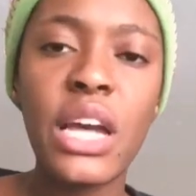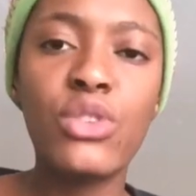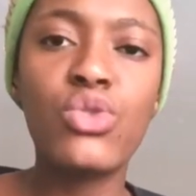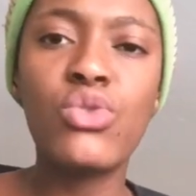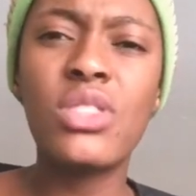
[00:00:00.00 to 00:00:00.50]

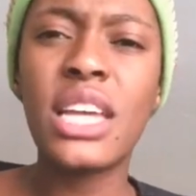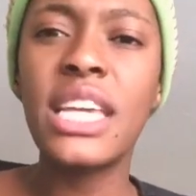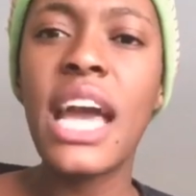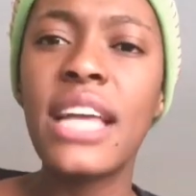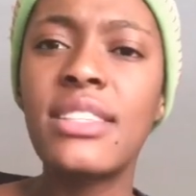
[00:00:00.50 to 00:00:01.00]
tattoos that
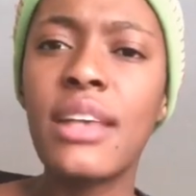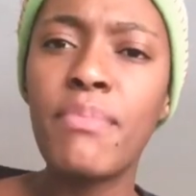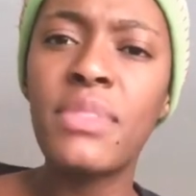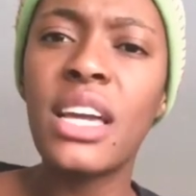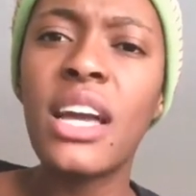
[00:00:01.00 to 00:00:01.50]
he had
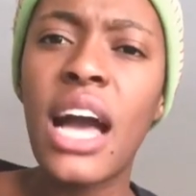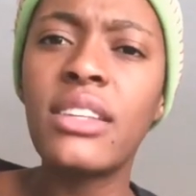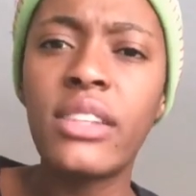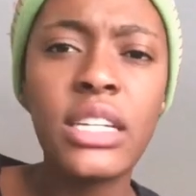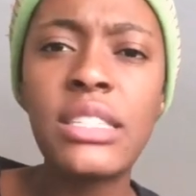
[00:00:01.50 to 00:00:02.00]
something
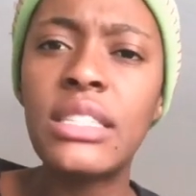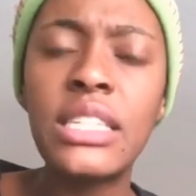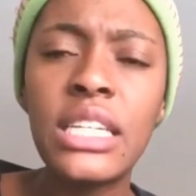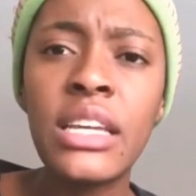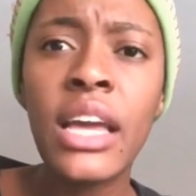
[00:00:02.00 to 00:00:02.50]
under his
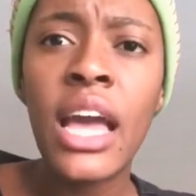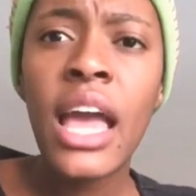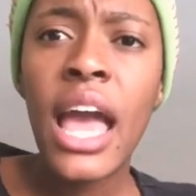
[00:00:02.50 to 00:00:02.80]
knee